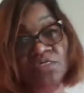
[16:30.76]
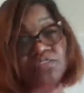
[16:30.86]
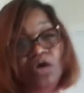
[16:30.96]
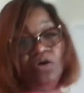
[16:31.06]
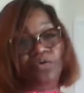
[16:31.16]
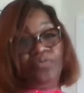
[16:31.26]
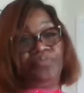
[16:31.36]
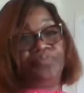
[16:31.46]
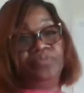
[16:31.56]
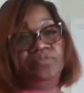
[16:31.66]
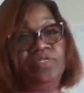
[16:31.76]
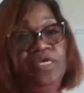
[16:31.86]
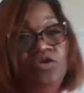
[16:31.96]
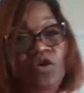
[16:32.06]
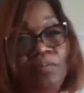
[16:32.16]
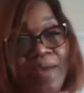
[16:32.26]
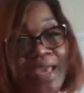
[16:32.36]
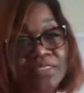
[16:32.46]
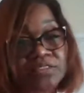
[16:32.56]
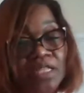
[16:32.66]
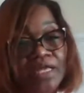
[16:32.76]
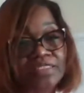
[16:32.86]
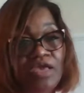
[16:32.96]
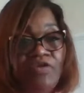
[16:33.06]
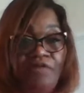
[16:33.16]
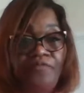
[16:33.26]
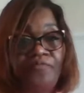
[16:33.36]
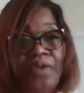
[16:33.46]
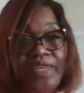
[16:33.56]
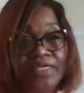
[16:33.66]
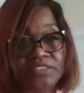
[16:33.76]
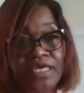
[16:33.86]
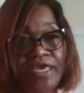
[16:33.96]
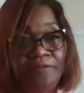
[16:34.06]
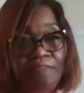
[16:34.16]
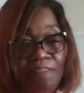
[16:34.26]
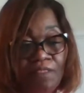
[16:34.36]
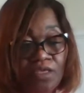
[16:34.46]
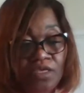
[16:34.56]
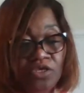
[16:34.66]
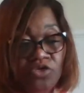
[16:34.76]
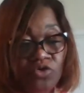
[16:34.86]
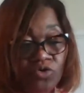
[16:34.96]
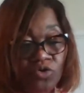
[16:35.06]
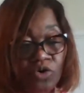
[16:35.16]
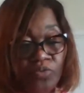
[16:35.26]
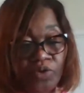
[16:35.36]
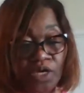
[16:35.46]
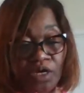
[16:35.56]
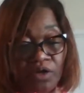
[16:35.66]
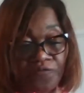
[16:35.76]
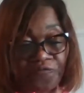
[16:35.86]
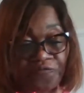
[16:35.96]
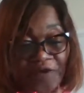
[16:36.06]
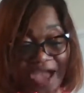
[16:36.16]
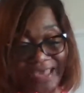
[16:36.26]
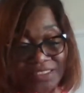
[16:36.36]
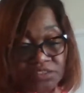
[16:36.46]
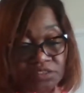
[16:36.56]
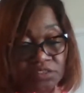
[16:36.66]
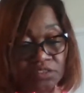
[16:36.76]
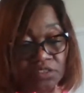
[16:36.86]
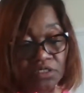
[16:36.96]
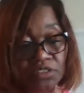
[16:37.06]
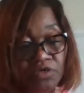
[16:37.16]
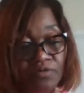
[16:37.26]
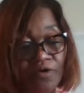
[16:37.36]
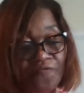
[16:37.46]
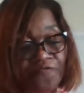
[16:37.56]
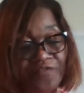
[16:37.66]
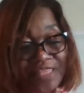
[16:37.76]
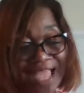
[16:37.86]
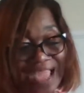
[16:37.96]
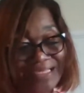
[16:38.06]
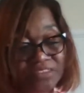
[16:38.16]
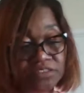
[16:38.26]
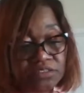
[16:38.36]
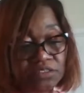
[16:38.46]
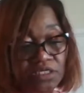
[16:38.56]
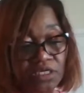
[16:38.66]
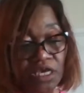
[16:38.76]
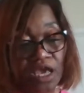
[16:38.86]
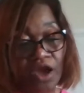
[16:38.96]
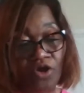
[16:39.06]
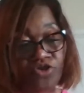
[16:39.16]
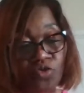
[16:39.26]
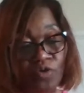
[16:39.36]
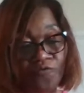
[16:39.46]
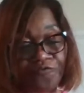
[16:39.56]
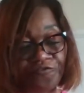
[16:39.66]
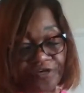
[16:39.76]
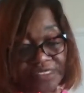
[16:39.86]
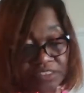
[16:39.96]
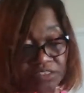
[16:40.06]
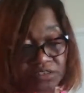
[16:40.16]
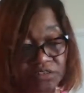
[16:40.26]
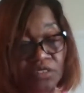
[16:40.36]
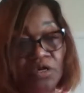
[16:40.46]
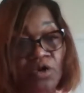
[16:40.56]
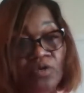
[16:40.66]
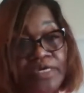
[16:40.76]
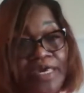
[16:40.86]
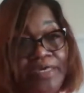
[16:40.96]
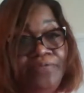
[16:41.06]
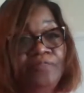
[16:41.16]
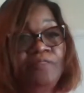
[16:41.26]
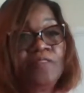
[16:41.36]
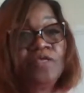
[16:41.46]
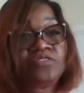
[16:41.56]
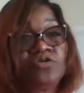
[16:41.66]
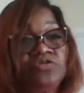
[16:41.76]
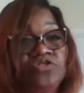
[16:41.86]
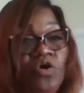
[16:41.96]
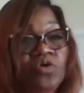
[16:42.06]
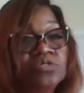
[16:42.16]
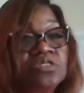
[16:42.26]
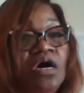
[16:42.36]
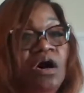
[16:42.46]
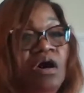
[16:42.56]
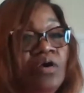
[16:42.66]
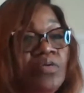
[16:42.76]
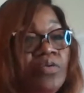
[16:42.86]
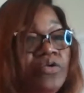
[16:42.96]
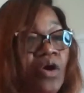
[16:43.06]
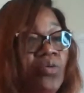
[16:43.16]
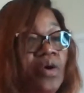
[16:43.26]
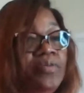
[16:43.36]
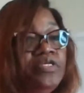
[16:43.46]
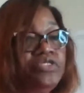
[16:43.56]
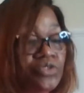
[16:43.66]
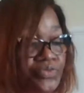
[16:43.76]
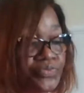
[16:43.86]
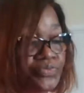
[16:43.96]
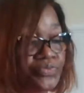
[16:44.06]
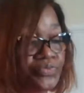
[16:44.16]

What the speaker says: So, in your mind, a lot of times you have a panic attack. You will fight, you will flight, or you will freeze. Okay? So those are, what we do